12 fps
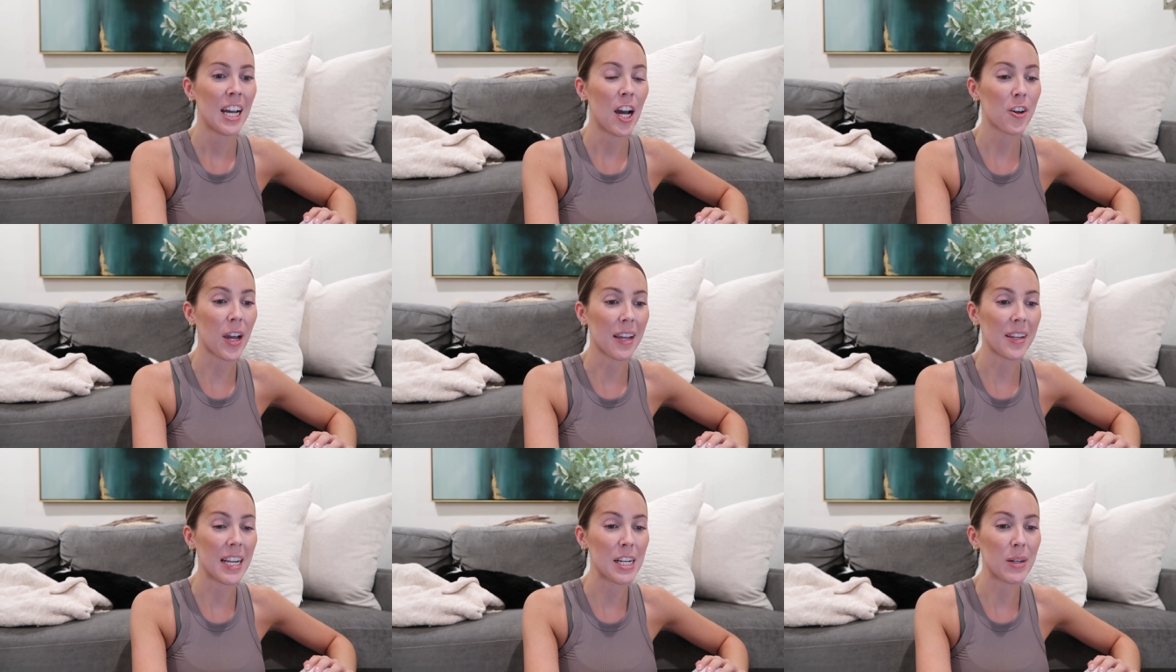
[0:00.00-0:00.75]

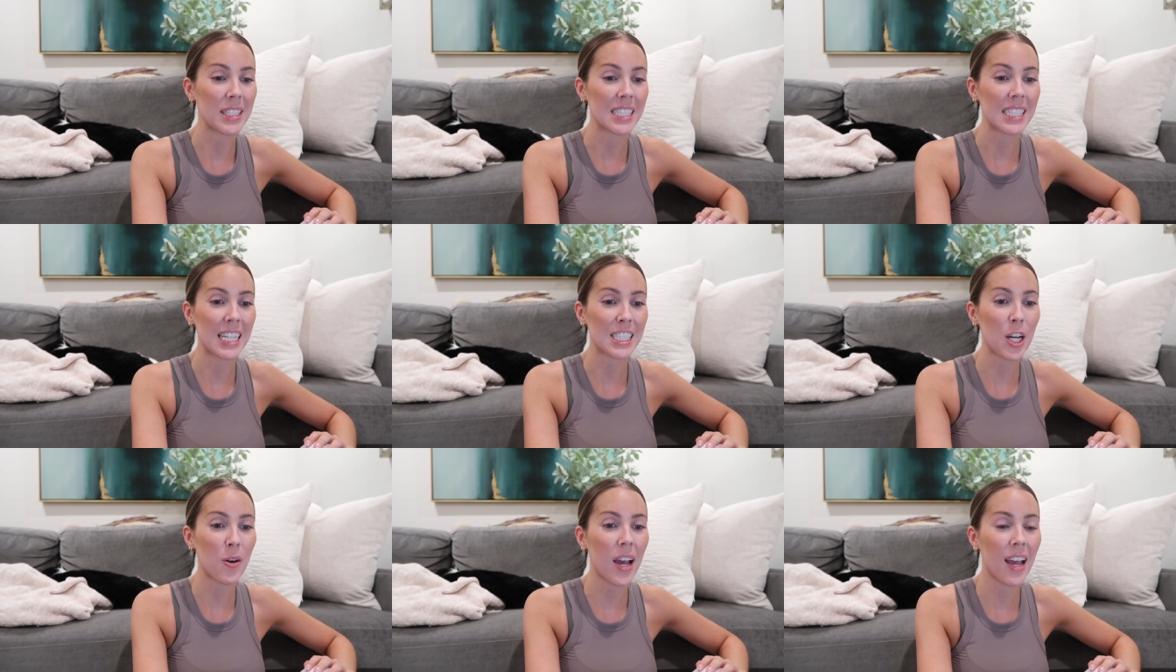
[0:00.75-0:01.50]
Okay, anyways, let's
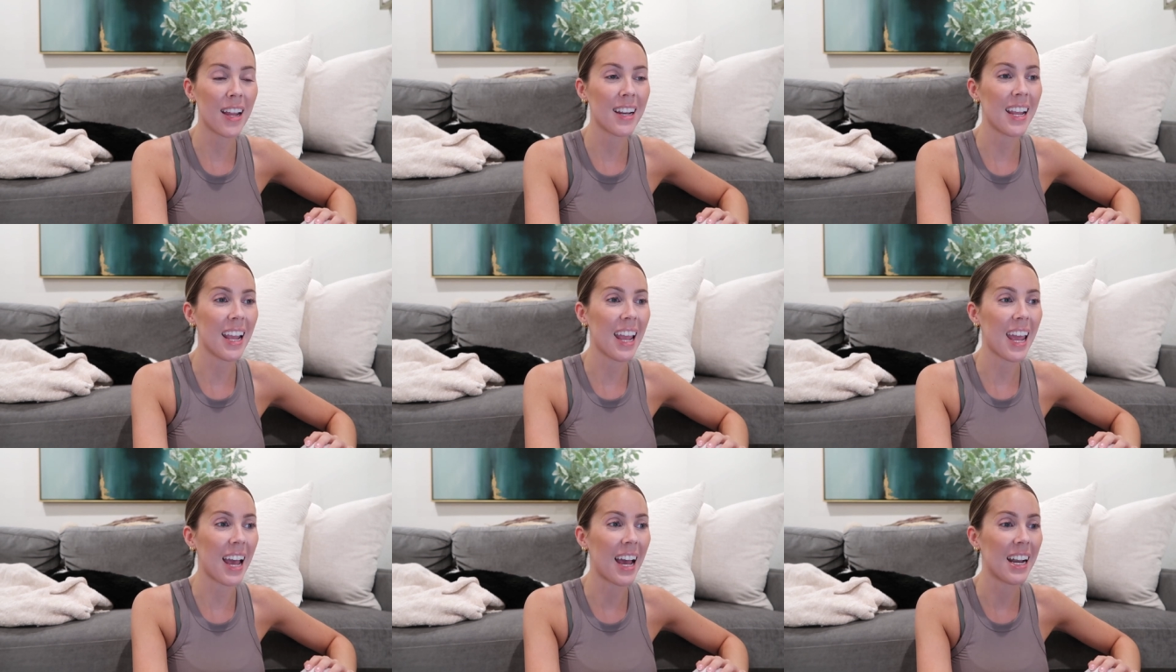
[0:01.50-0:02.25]
go ahead
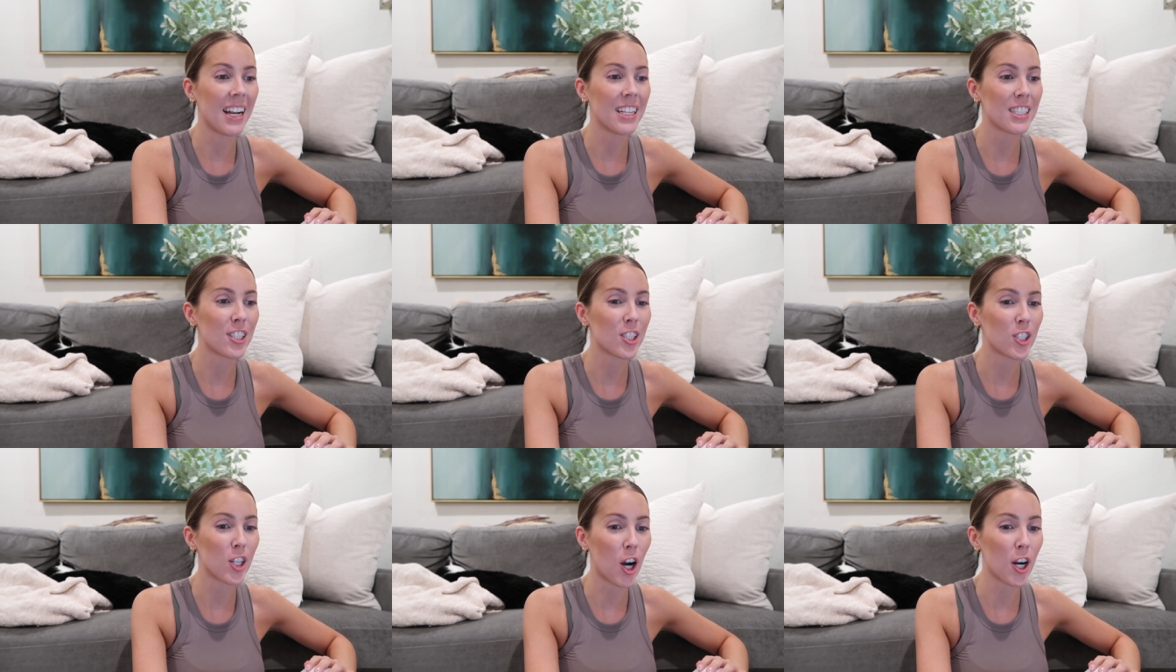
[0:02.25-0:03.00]
and
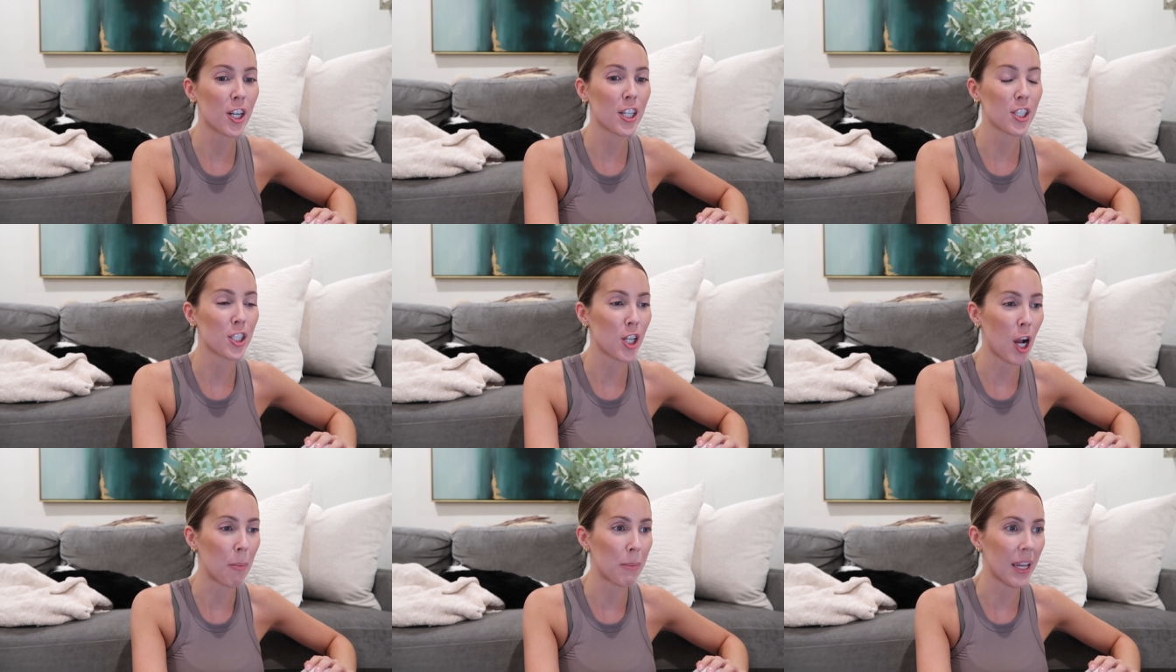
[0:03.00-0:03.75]
start
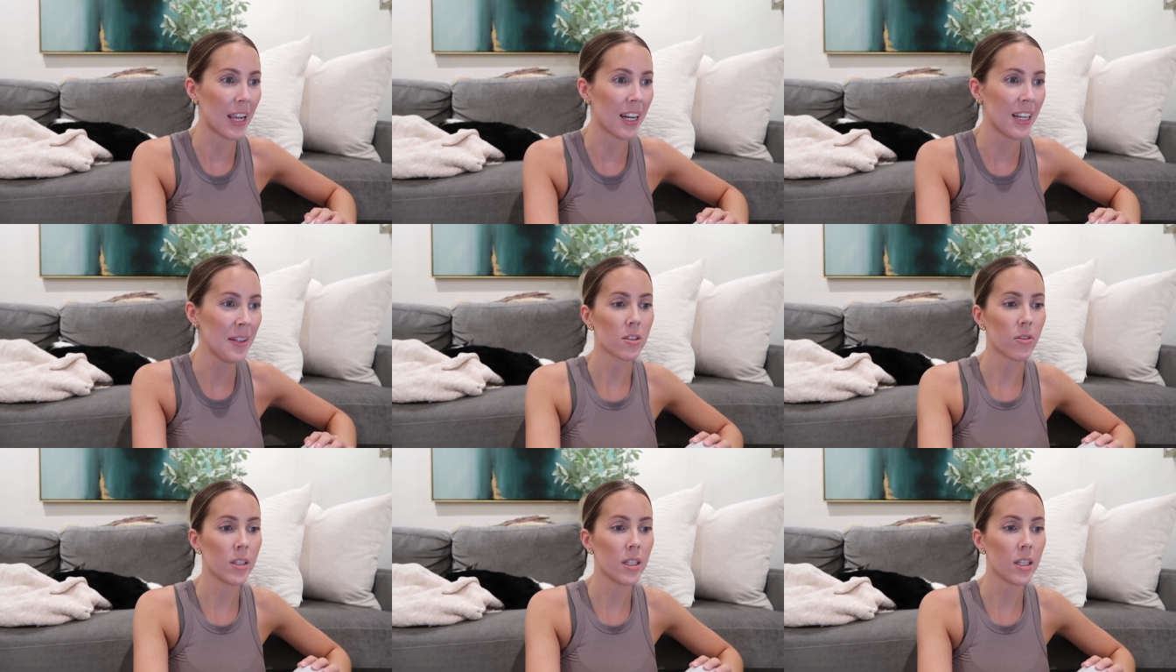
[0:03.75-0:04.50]
shopping.
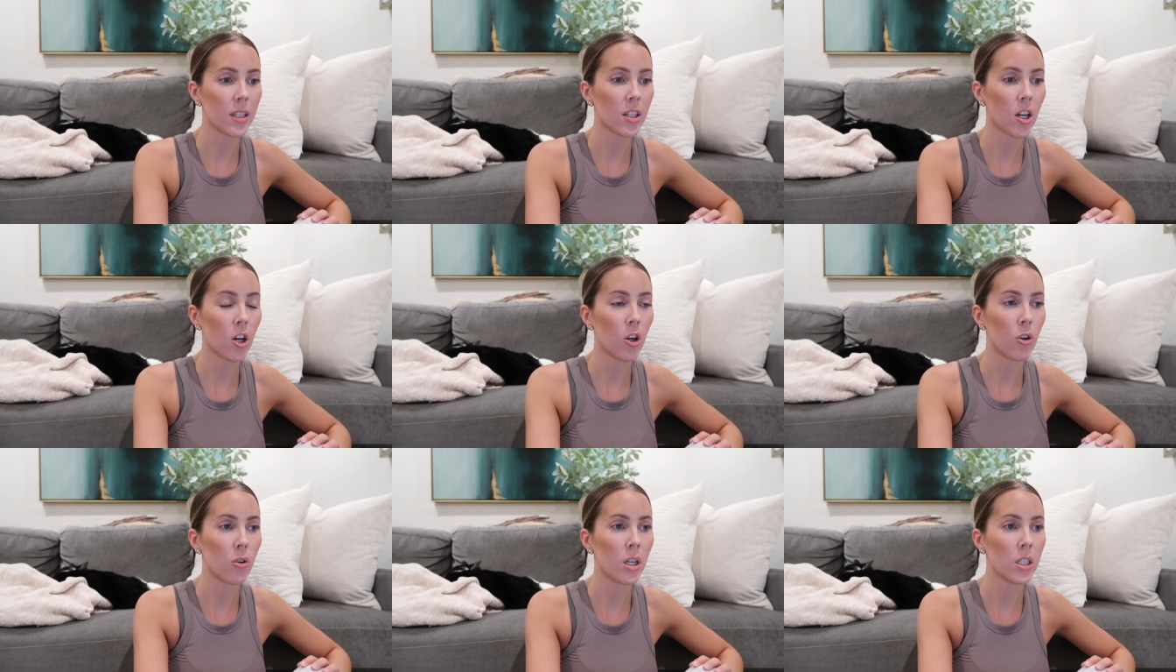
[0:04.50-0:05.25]
So I need to
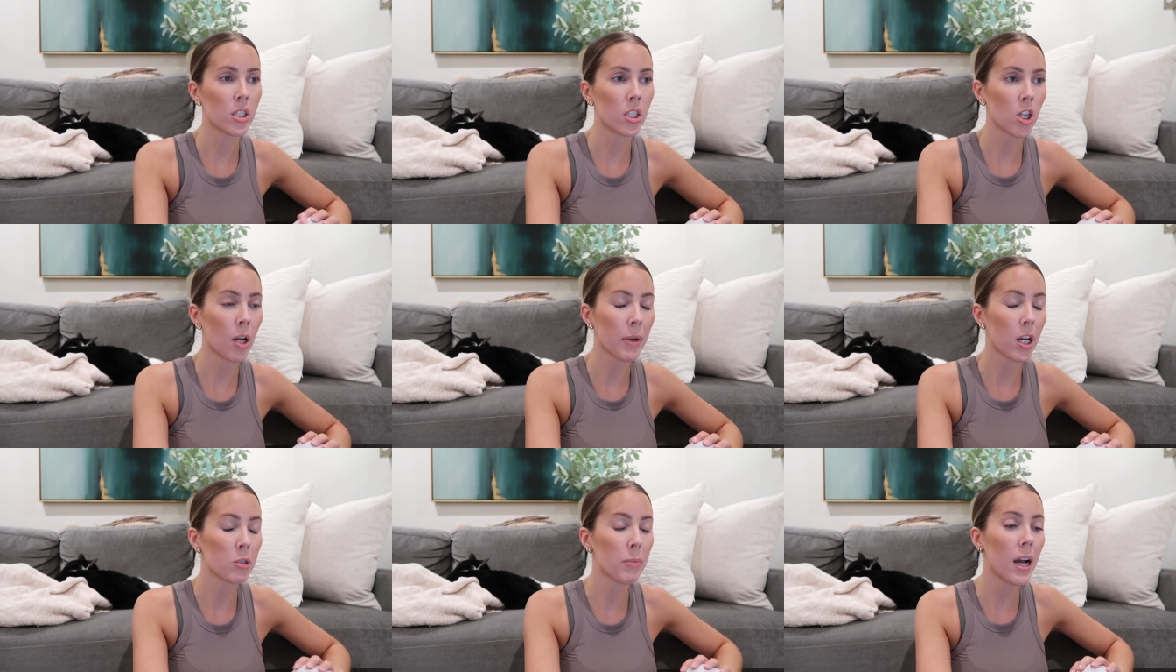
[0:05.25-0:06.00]
go to Top
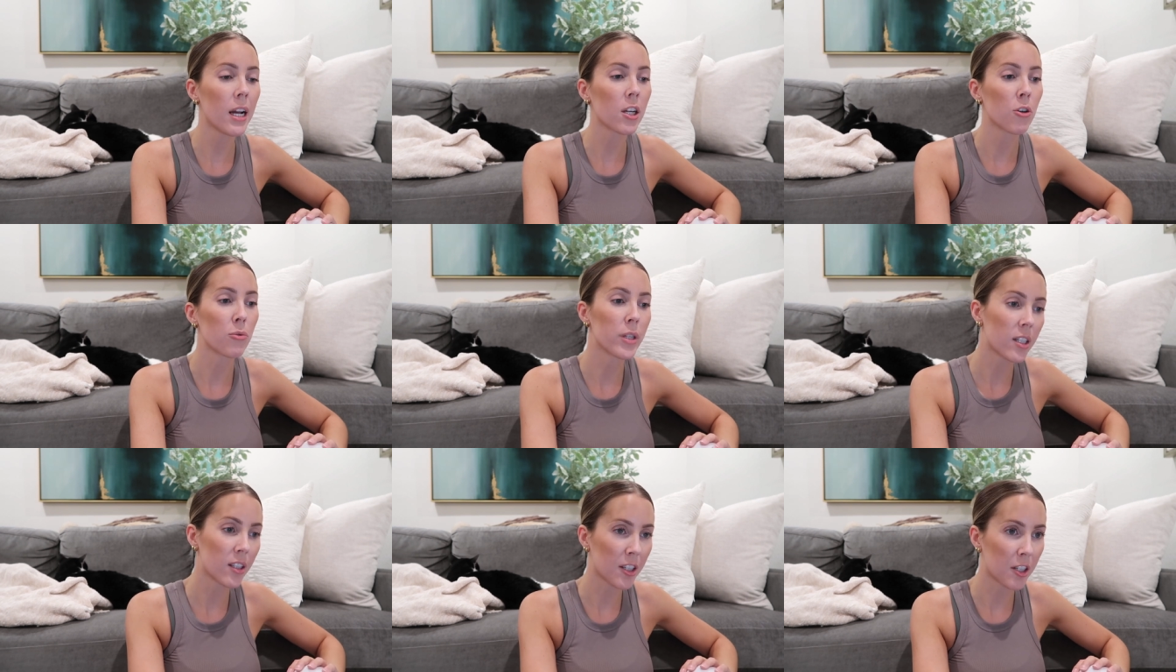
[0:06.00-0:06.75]
Cashback,
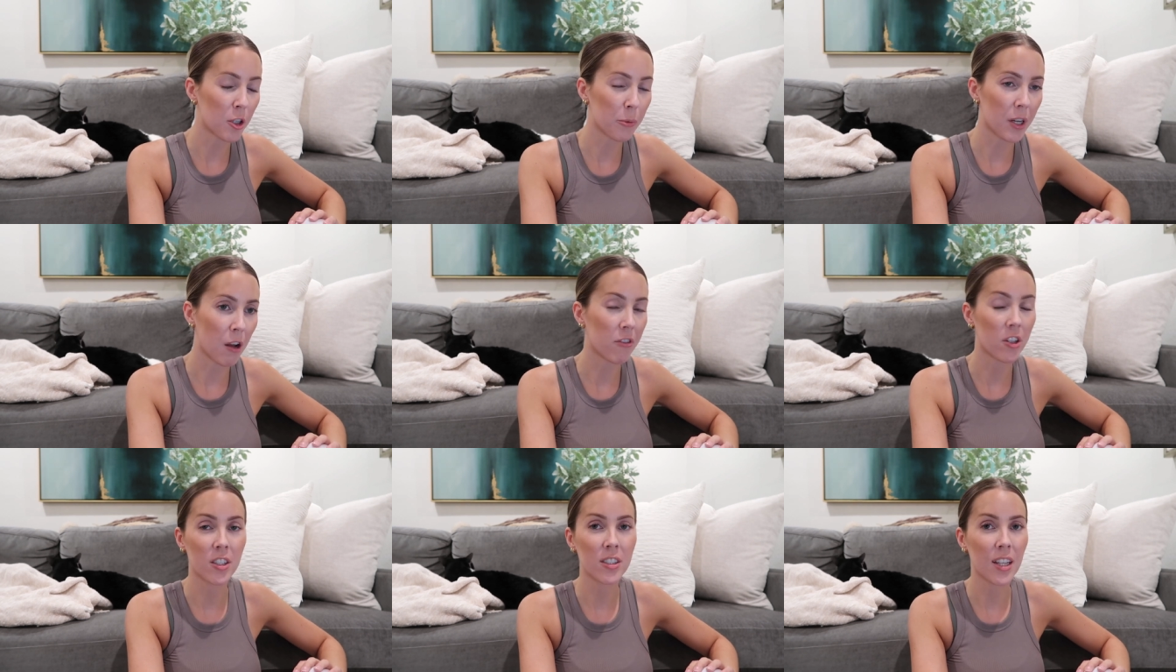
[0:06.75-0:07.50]
re-click on Urban
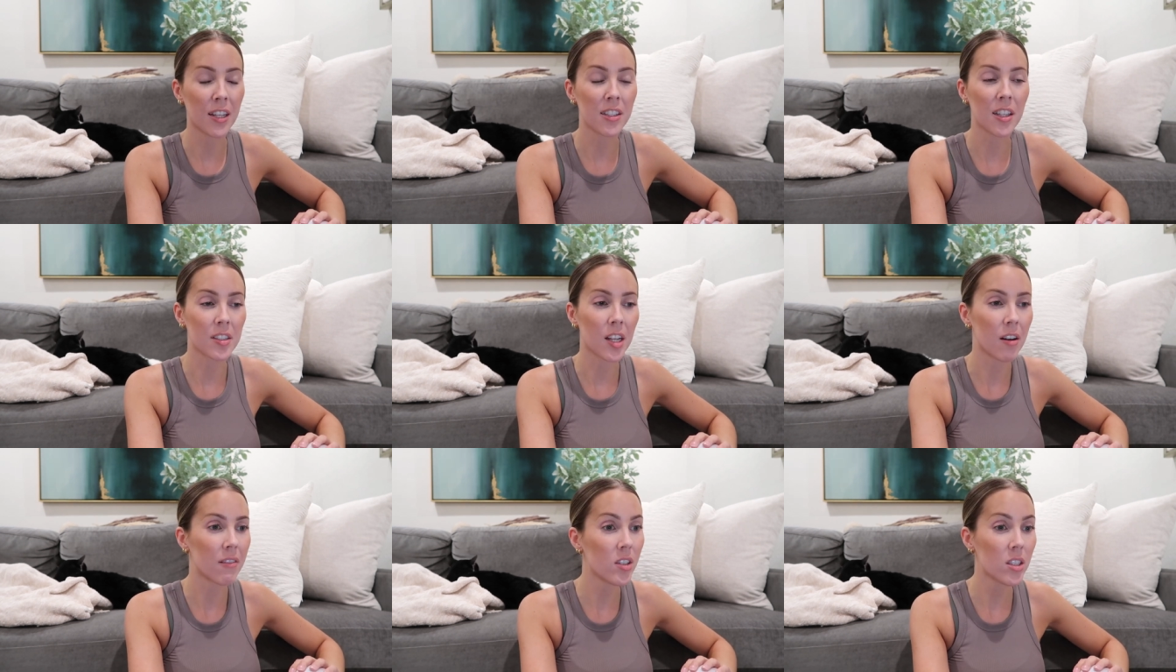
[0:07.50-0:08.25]
Outfitters. I clicked
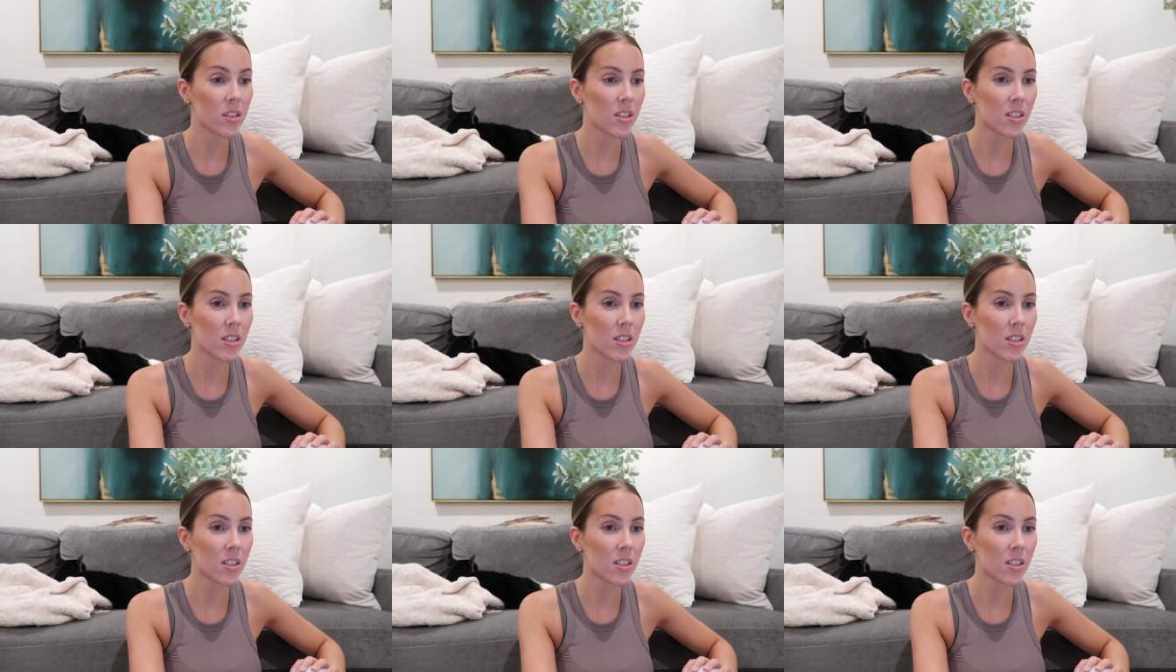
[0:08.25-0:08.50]
out of it